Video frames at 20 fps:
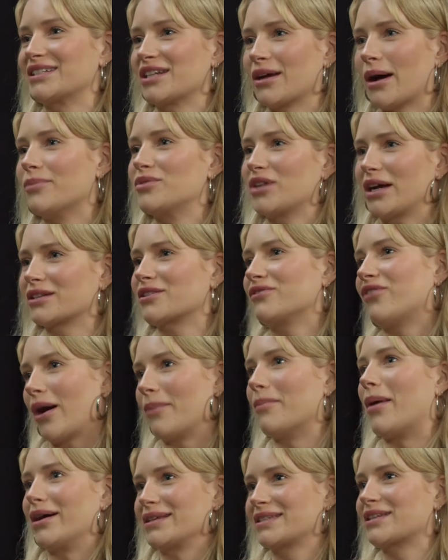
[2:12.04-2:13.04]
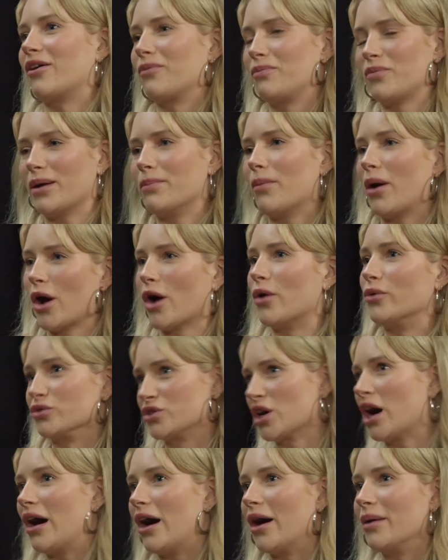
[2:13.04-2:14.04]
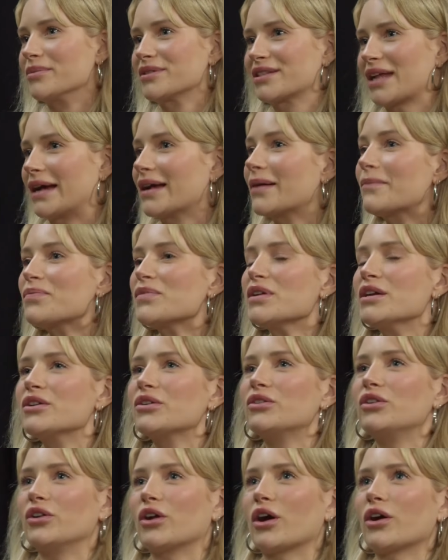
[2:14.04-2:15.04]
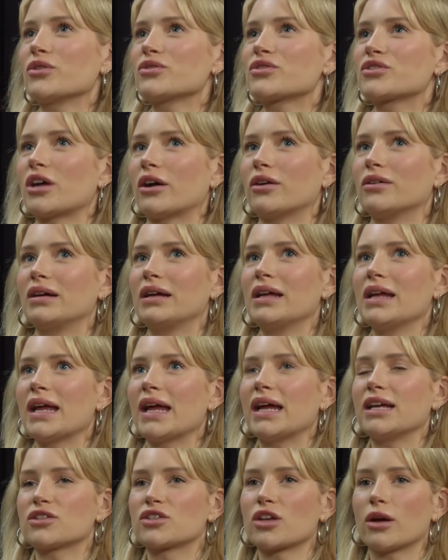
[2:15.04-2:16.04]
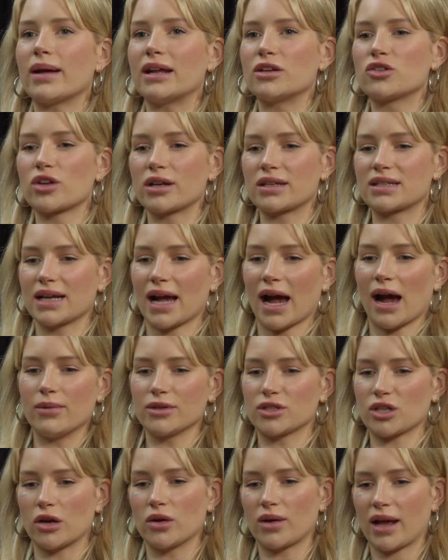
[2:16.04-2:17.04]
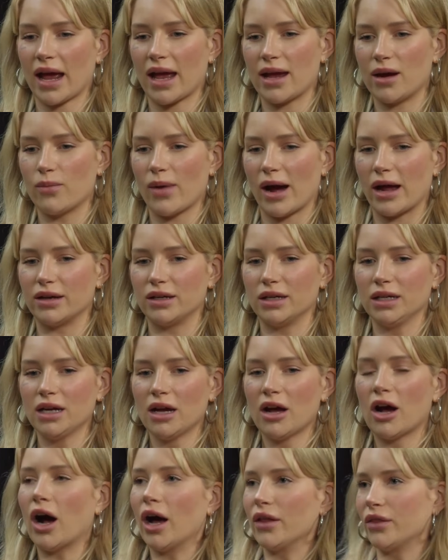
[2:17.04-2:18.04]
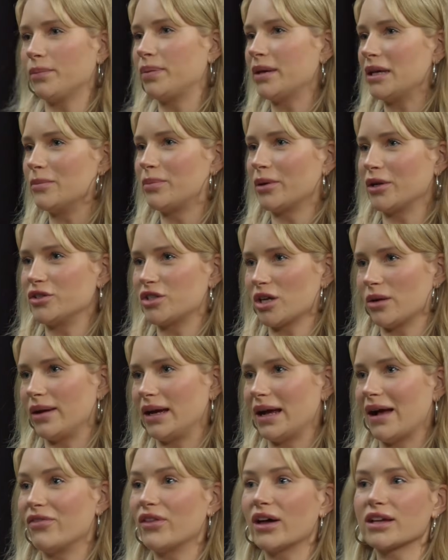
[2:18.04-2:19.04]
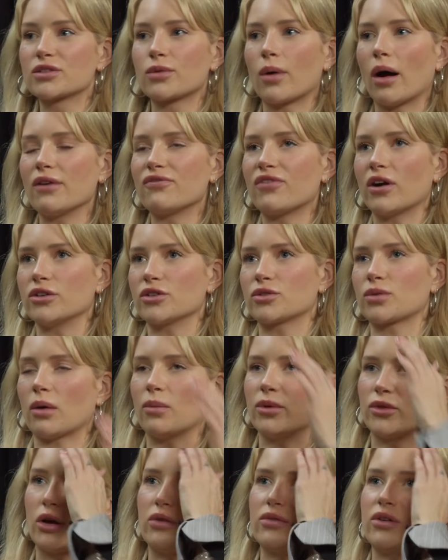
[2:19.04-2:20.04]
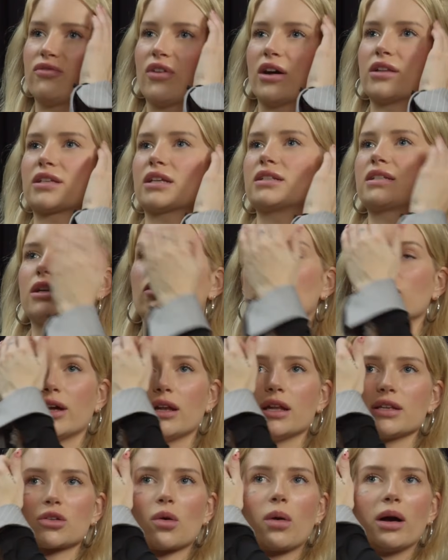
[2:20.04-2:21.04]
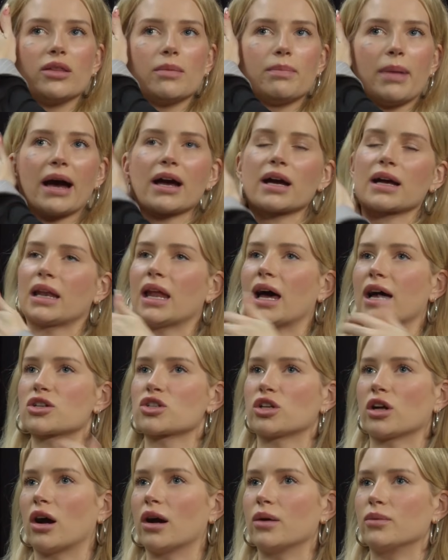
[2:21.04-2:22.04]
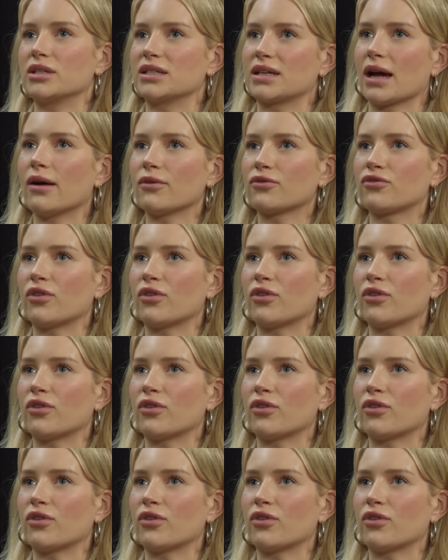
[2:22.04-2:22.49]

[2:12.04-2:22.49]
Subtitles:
to objectify myself in my own terms. So it's so interesting how it's okay when other people are doing it. And that's what I found as well with OnlyFans. I didn't realize quite the backlash that I would get